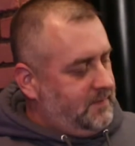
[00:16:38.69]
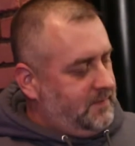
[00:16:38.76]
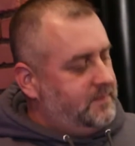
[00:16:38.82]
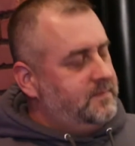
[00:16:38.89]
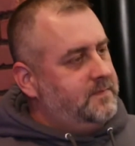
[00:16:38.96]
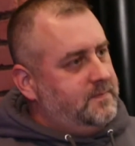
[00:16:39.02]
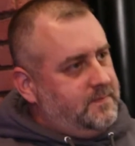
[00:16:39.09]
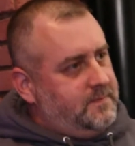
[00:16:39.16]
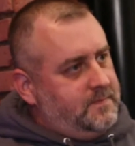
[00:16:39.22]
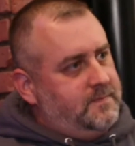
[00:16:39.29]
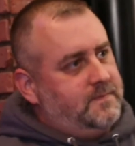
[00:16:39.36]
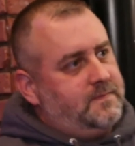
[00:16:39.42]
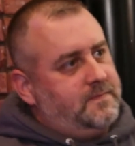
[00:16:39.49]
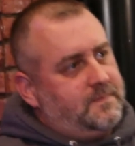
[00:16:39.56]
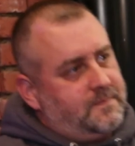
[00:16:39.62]
eat shit
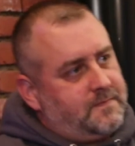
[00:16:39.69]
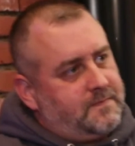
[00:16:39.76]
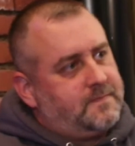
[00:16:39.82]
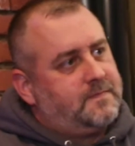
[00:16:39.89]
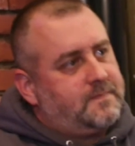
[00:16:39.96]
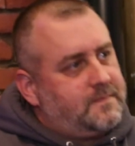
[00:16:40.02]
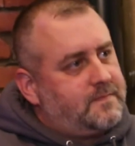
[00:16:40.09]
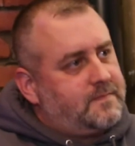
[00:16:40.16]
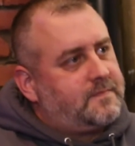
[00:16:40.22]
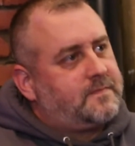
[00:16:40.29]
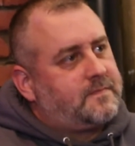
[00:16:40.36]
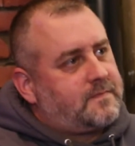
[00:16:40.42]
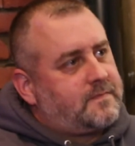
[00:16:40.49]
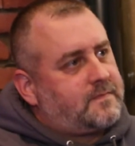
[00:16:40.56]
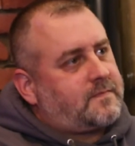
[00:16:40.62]
for
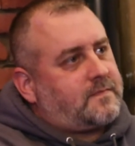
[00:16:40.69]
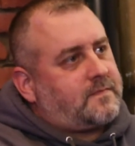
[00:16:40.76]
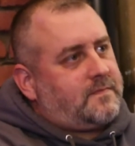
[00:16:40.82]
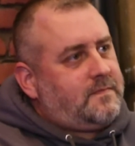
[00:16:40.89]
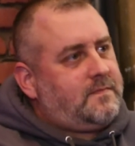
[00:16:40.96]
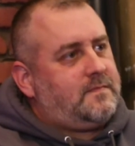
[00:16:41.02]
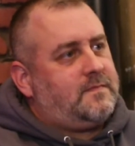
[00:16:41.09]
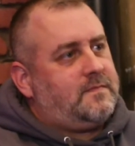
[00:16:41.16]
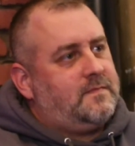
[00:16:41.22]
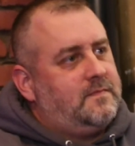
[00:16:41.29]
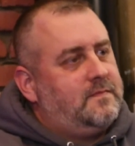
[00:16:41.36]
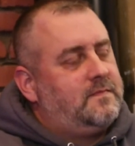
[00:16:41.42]
five years and